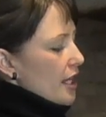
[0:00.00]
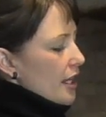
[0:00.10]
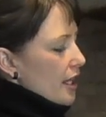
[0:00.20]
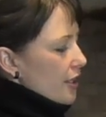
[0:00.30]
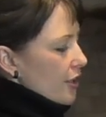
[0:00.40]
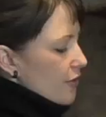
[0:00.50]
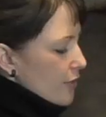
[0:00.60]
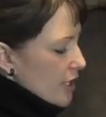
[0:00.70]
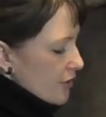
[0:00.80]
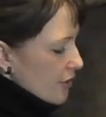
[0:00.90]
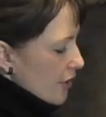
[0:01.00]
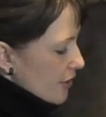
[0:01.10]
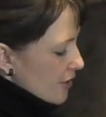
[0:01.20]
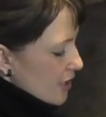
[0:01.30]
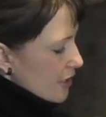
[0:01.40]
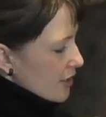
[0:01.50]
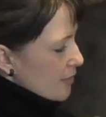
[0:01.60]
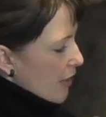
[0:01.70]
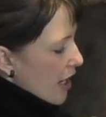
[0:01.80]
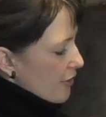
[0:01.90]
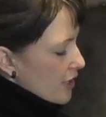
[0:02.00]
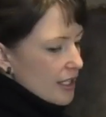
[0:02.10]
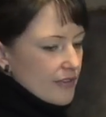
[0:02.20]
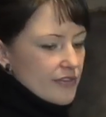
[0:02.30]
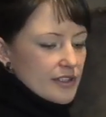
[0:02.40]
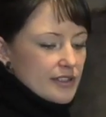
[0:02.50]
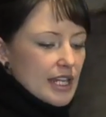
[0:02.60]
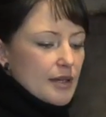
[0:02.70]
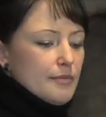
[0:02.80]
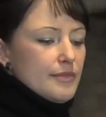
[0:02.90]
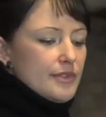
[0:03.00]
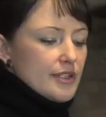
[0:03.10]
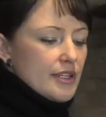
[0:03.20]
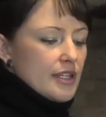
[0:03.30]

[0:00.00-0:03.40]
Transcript: and you can really start to see the spiraling of the stems.